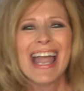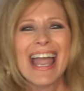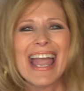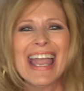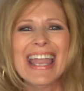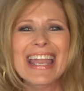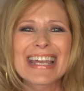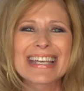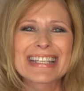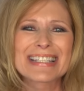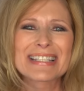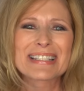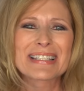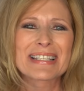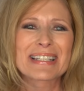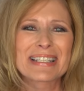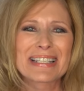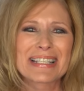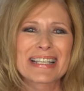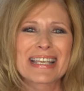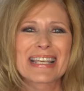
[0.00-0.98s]
And
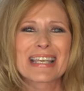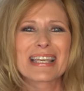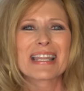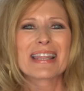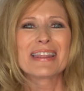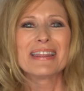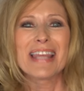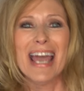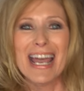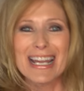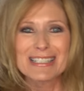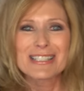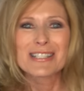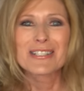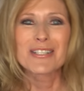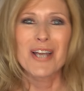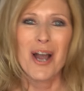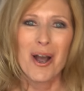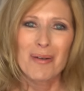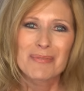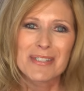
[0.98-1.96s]
that
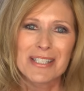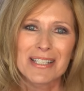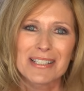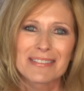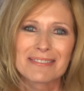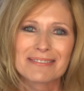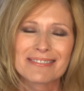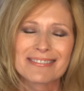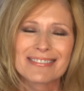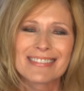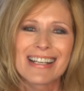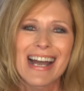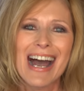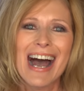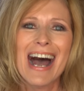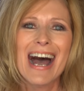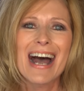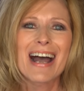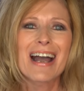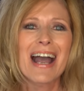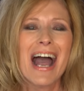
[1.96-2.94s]
stops it.
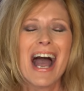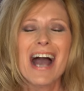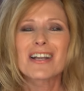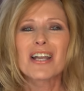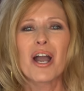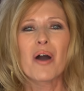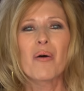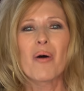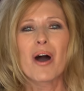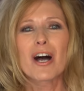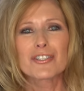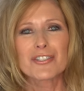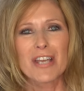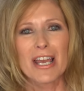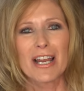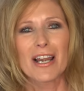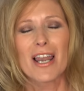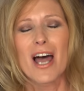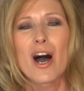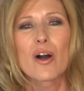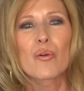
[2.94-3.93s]
I go all
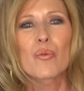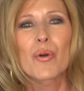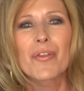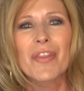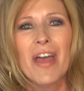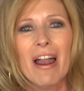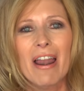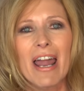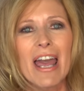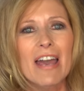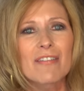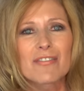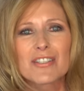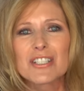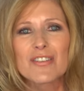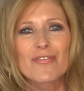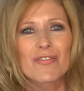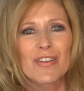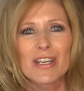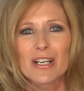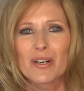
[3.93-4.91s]
day long without having
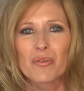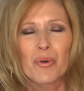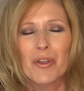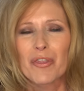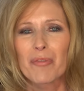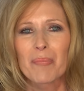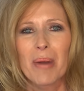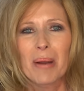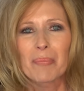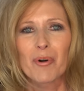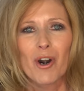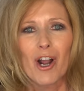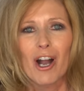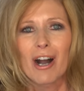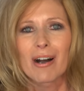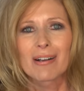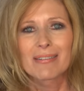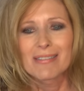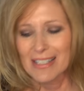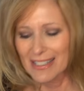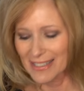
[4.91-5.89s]
to fiddle with my bra.